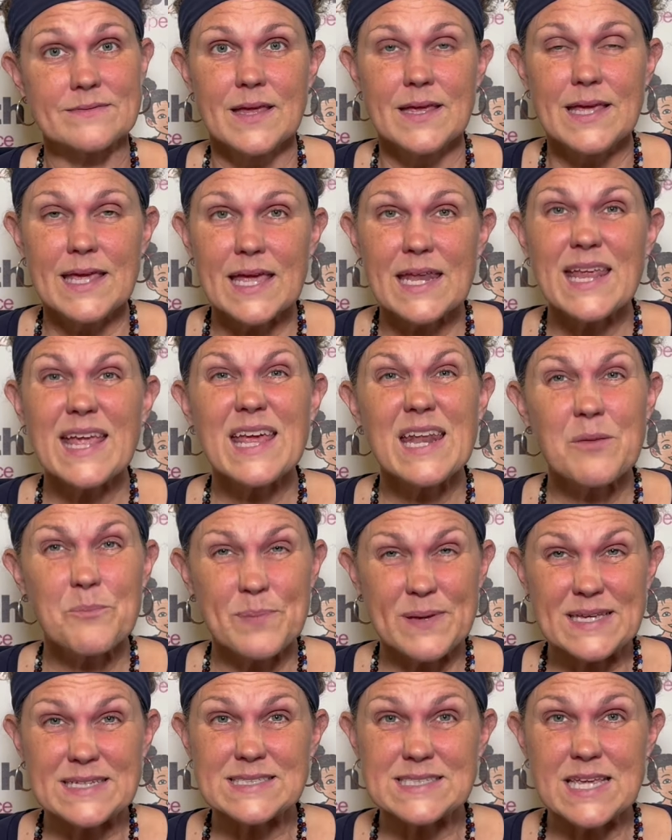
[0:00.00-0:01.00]
Getting an
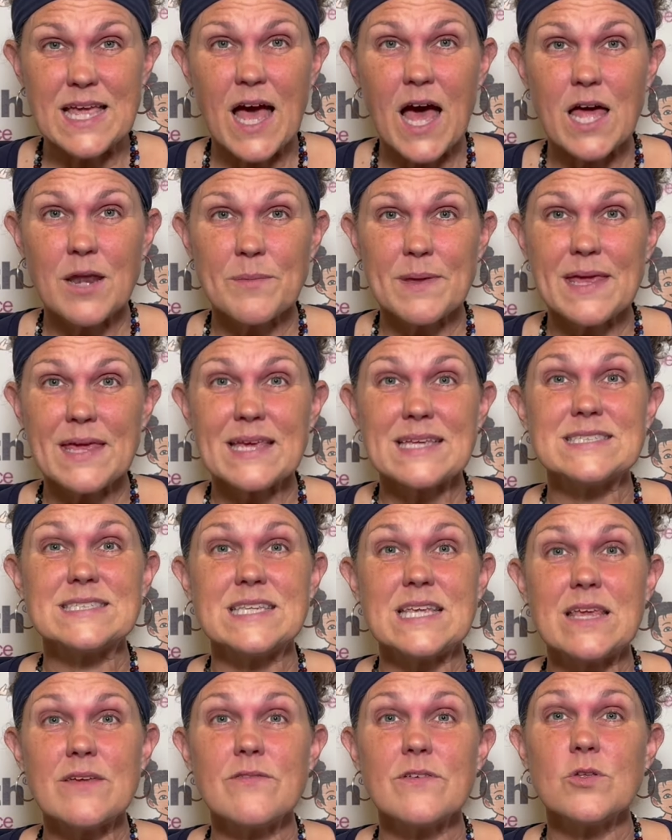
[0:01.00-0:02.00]
episiotomy is
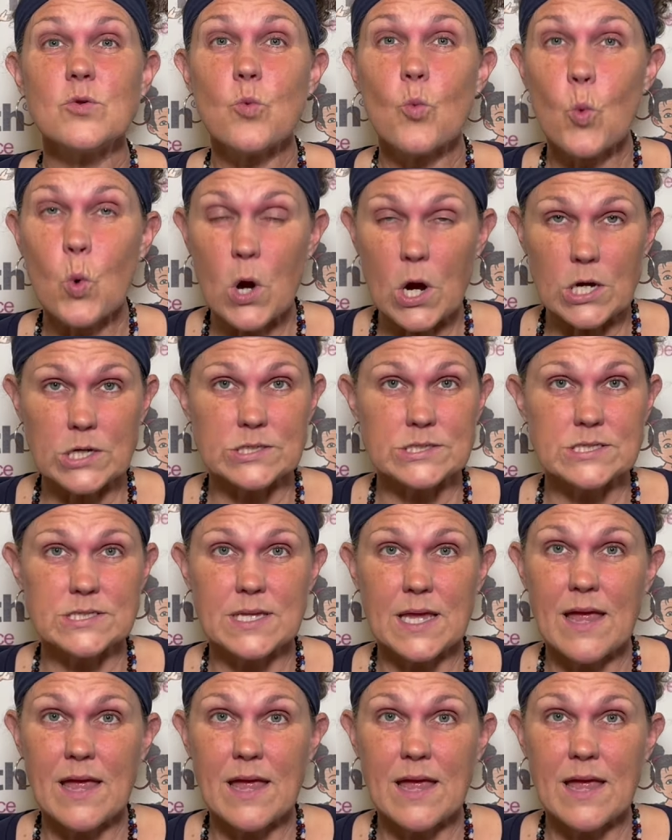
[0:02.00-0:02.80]
even worse